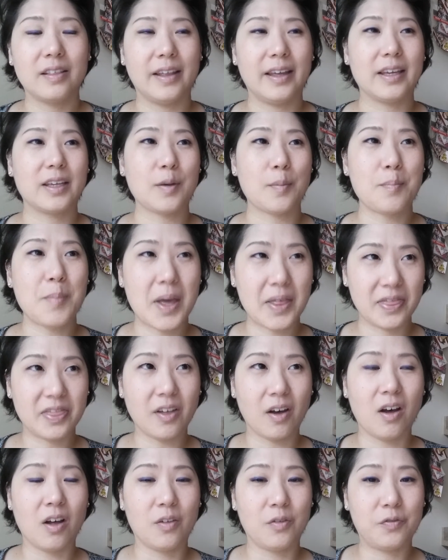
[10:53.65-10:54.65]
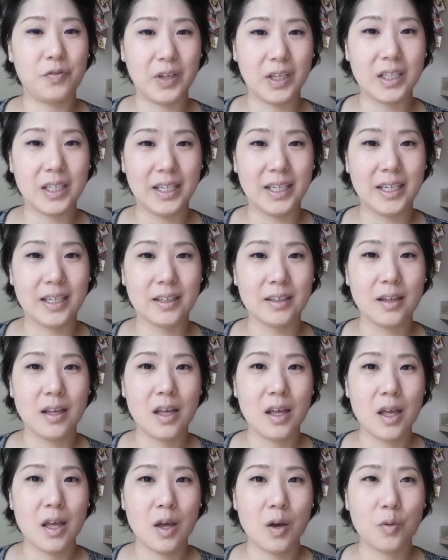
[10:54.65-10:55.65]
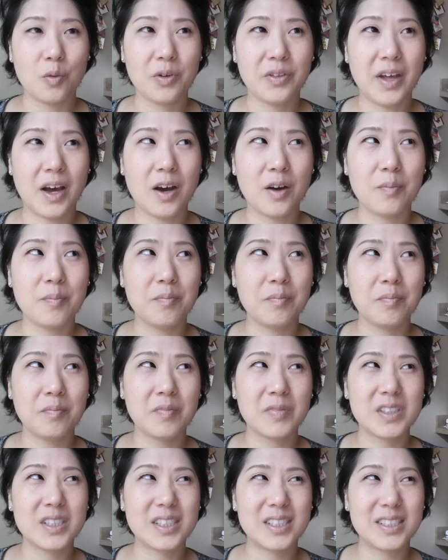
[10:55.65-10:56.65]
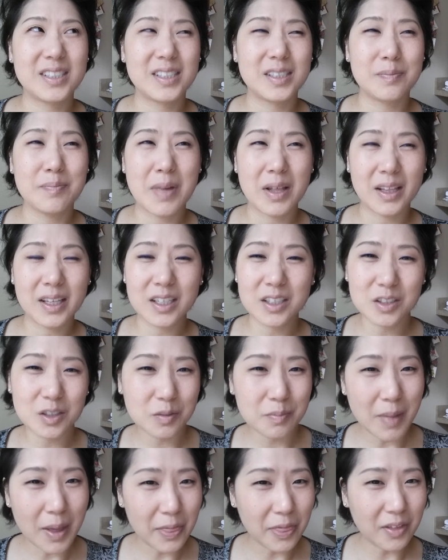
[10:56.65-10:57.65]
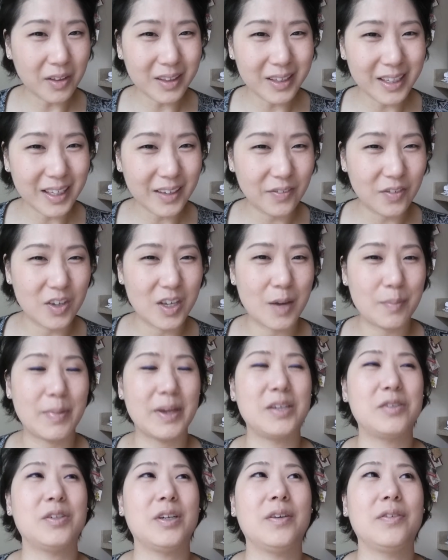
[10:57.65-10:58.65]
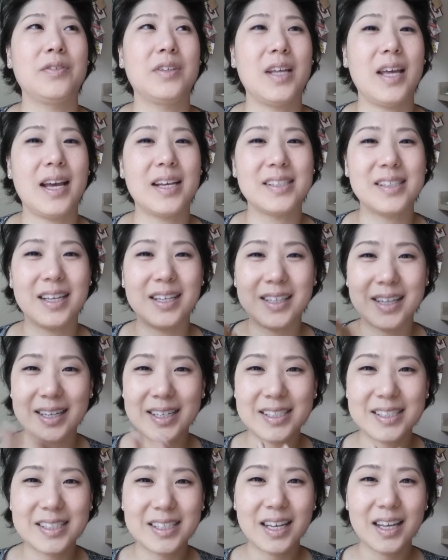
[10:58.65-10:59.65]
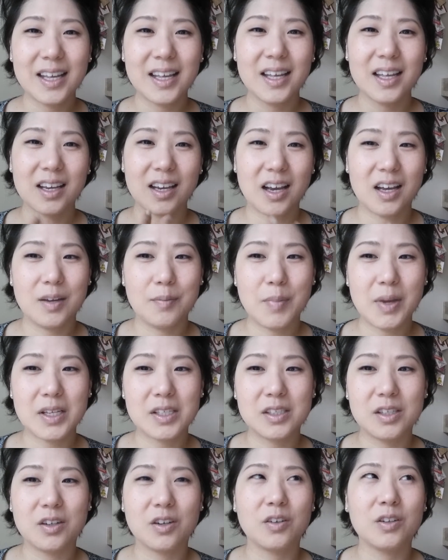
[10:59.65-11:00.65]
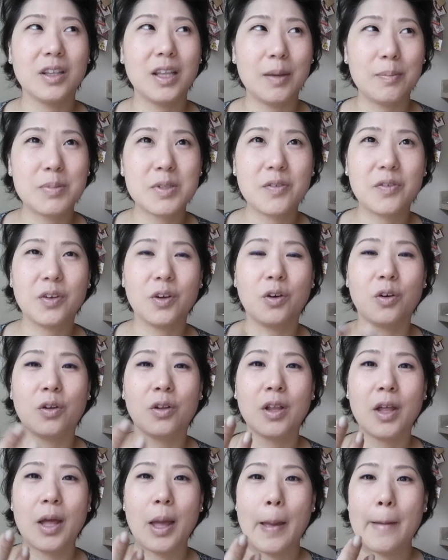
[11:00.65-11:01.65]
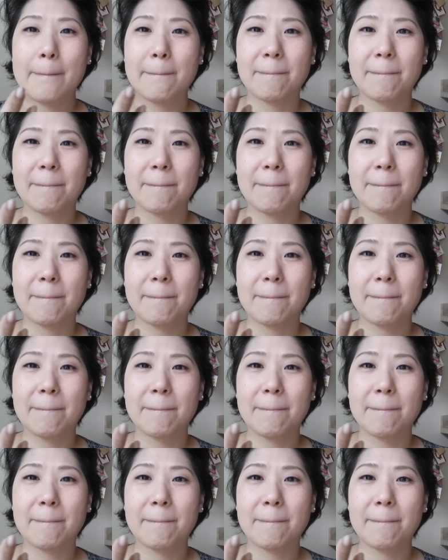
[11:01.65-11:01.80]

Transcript: like menthol feeling without smelling too mentholy, if you get my drift. It has that nice kind of, makes your lips feel